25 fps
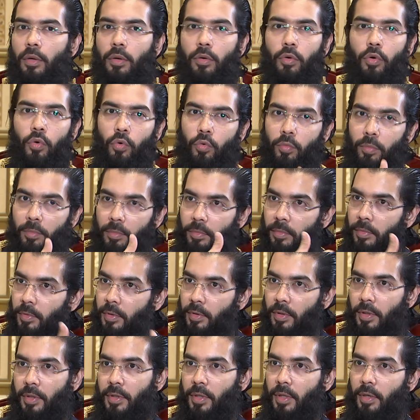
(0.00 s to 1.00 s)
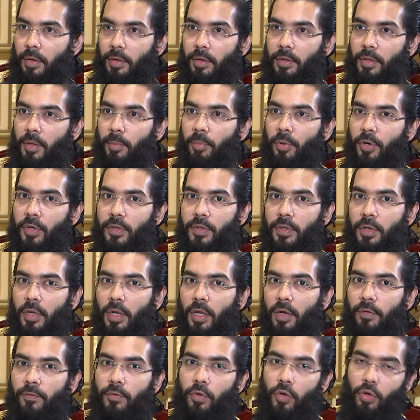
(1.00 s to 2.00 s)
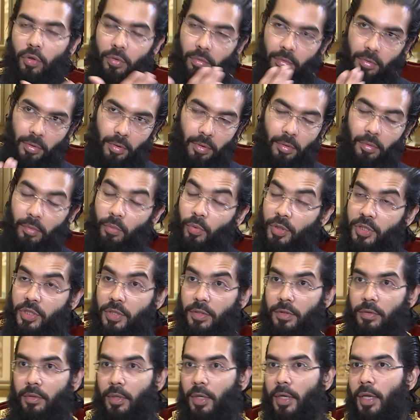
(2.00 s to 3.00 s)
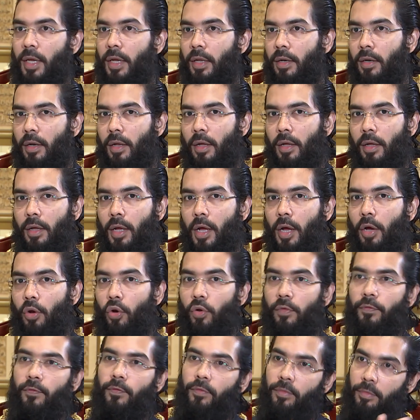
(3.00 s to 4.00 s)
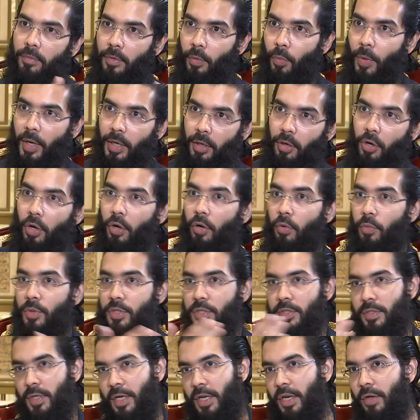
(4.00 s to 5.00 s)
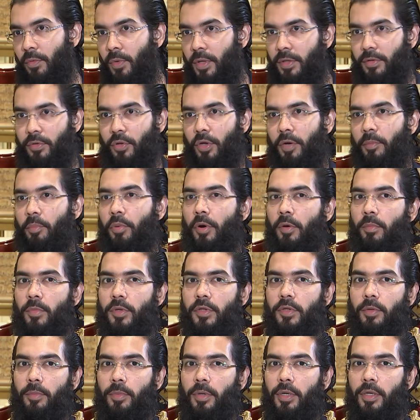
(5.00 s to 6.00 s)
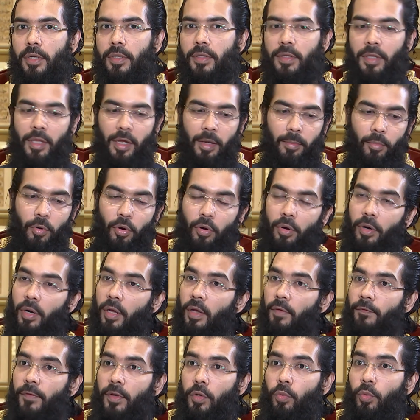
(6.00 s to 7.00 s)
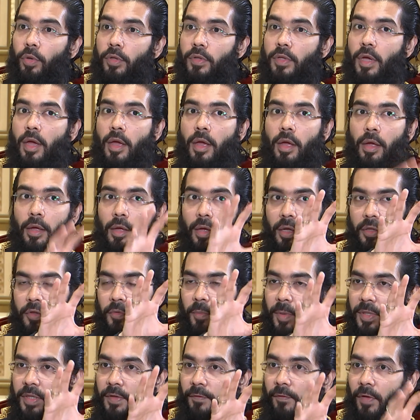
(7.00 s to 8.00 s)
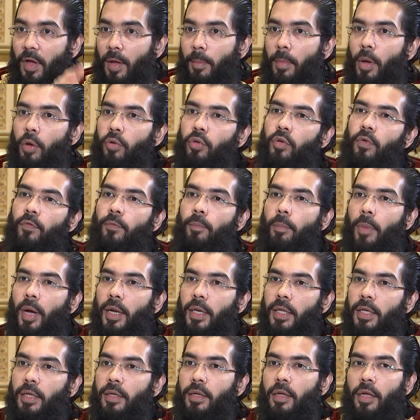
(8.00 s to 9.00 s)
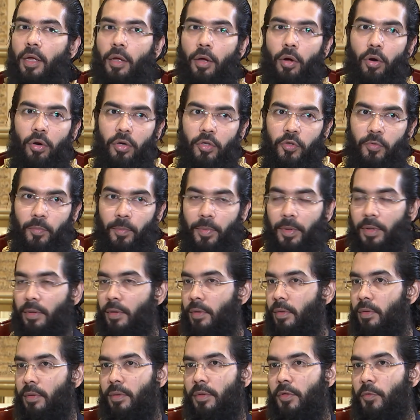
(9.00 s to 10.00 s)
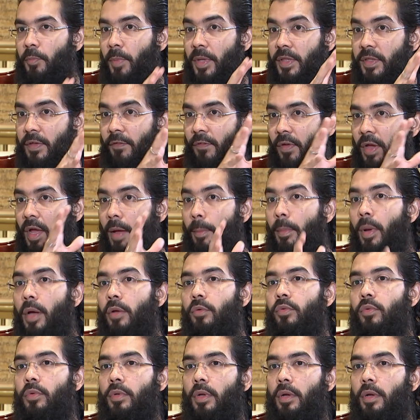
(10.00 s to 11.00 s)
whom the person loved, which is again out of the wedlock, which is anyways not permissible in Islam, or if it was specific amount of money or specific amount